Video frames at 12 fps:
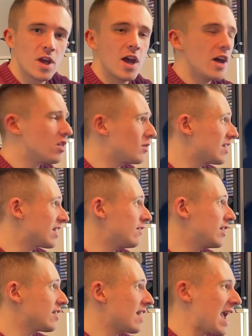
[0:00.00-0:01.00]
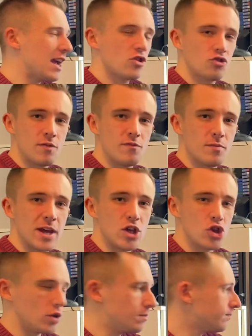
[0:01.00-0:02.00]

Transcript: So it's giving us extra information.